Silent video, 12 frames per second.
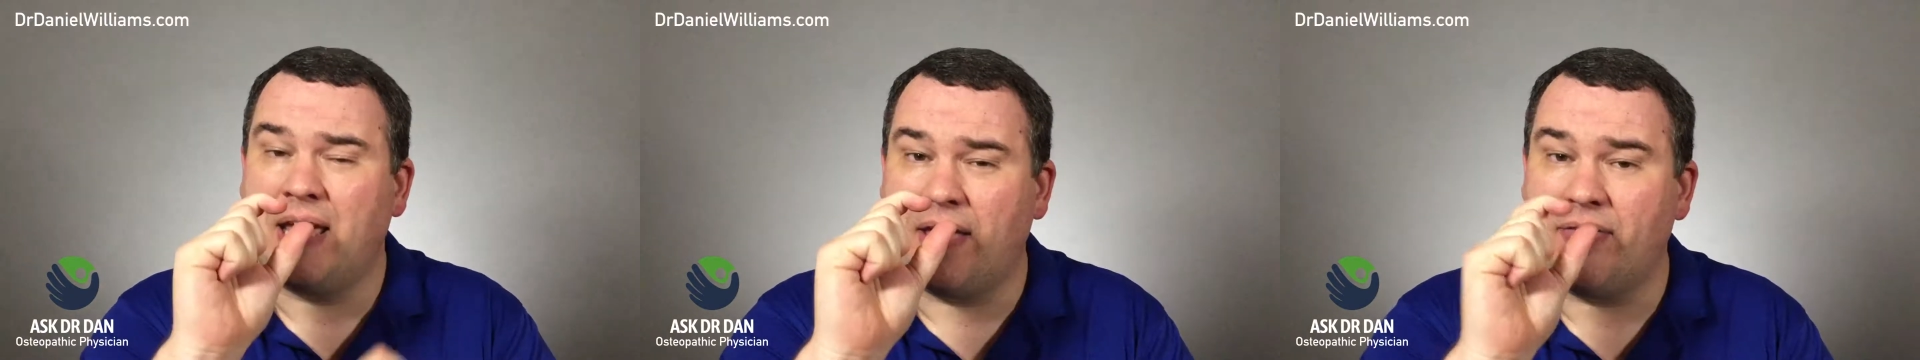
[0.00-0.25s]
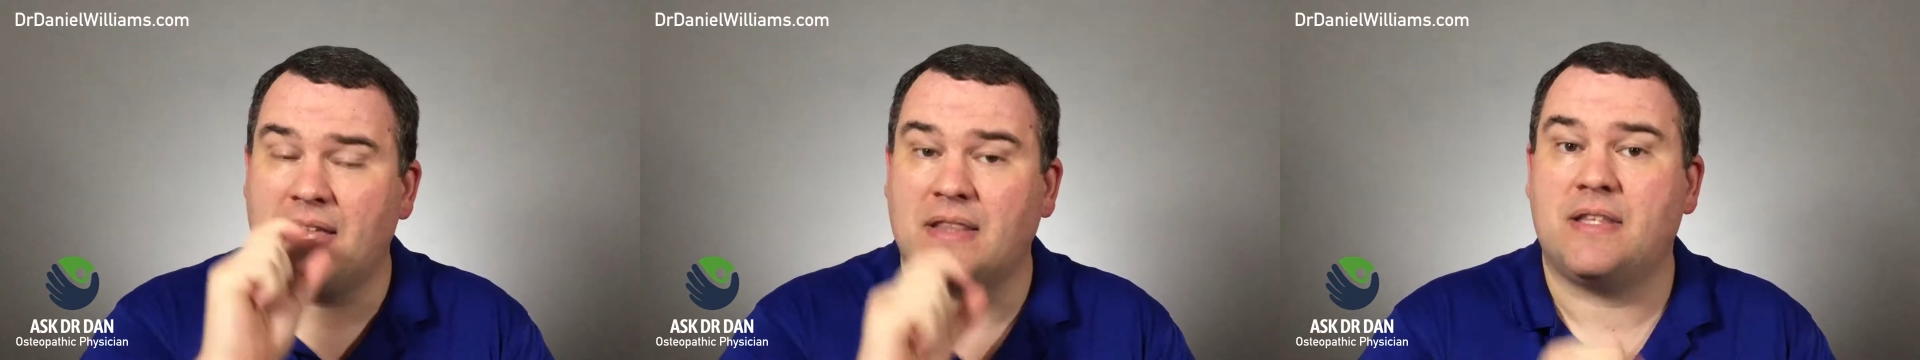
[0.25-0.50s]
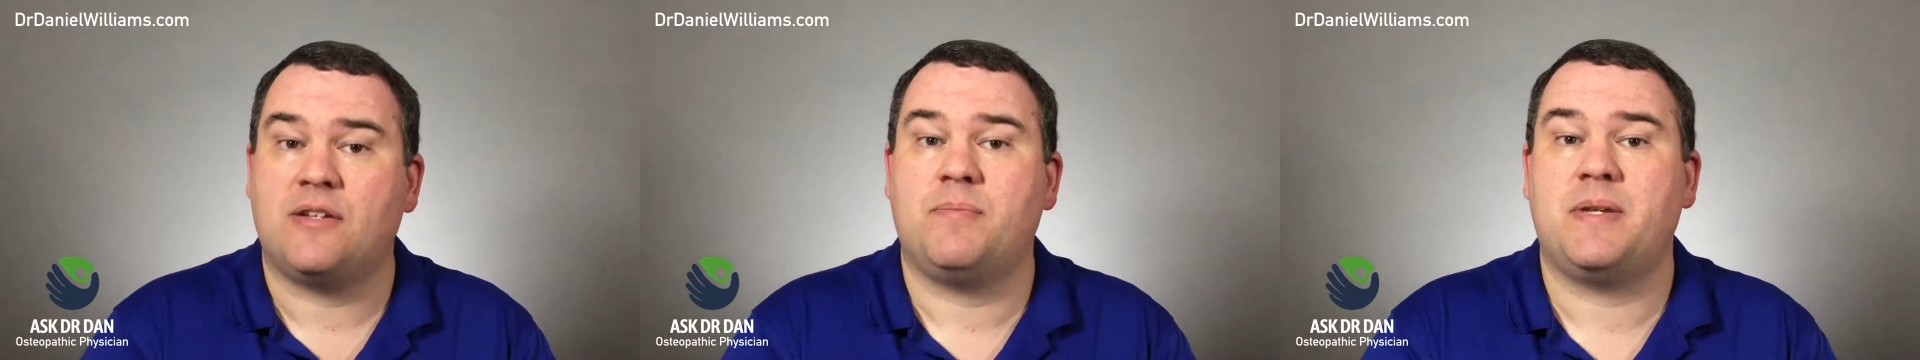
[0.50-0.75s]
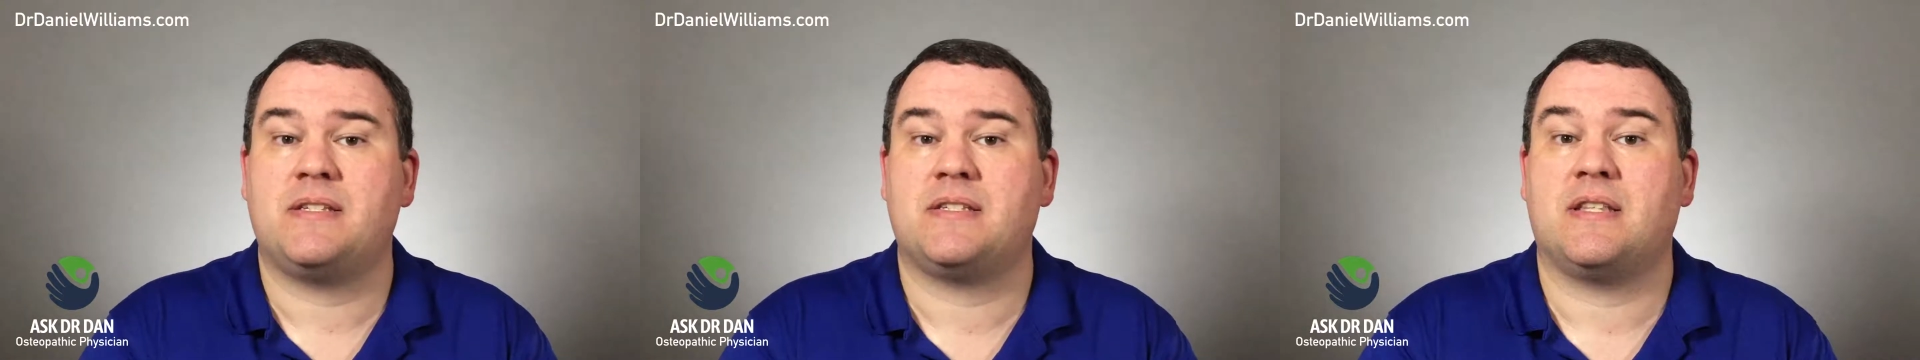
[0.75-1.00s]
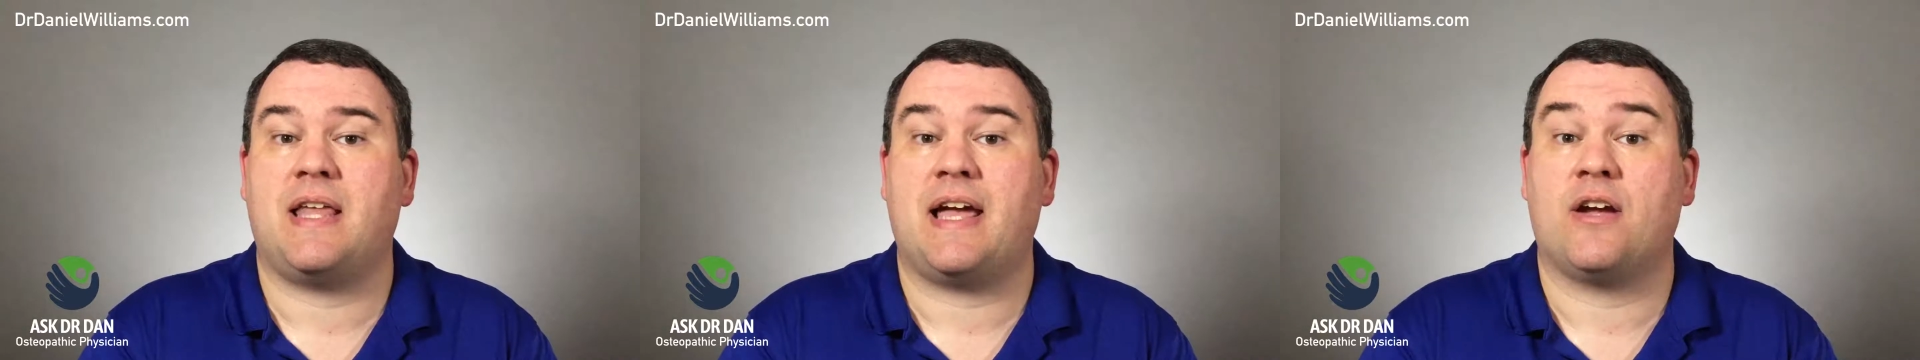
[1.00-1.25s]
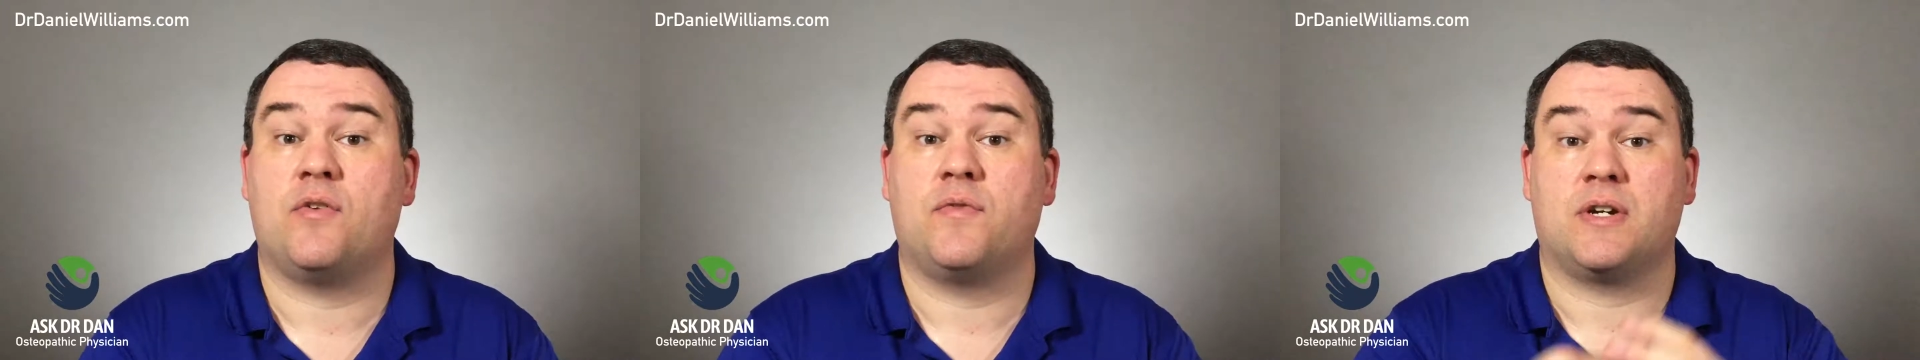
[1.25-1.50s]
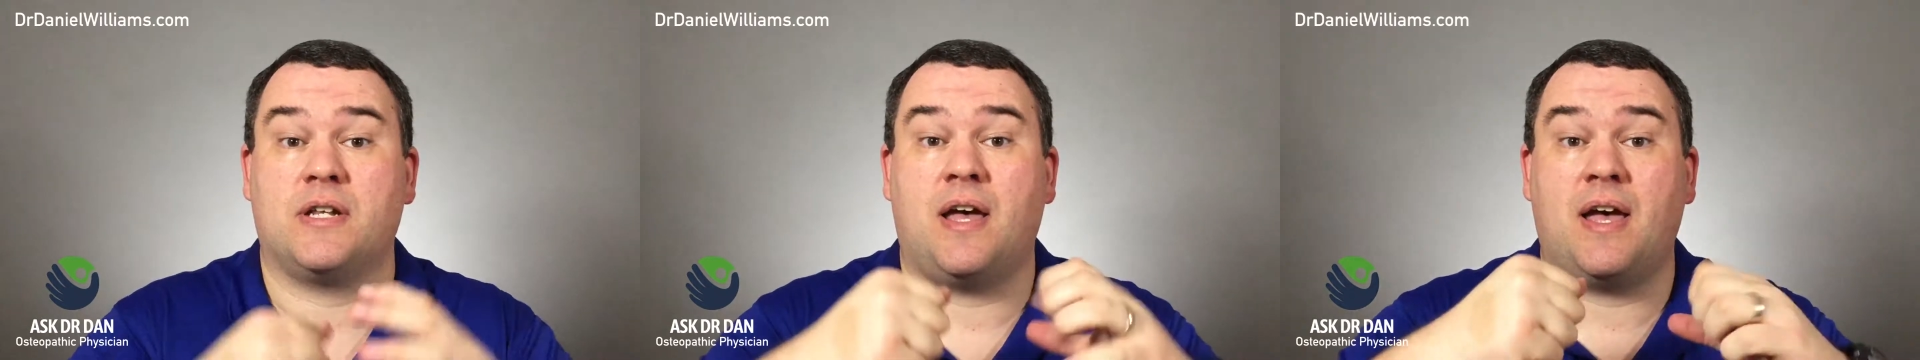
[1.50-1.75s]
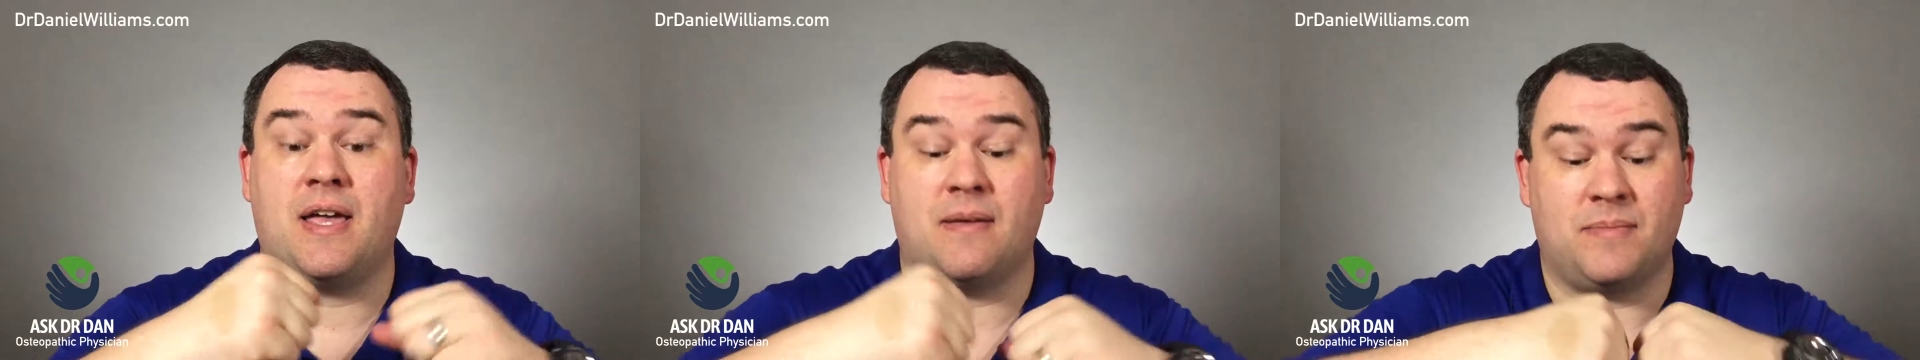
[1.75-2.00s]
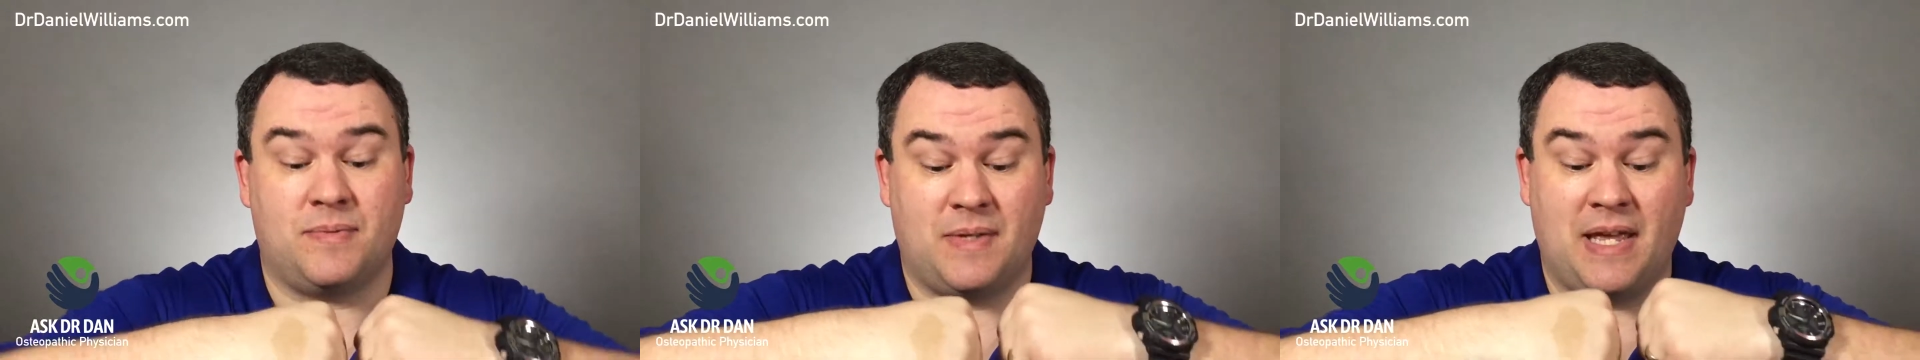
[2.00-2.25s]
And that little bit of slack over time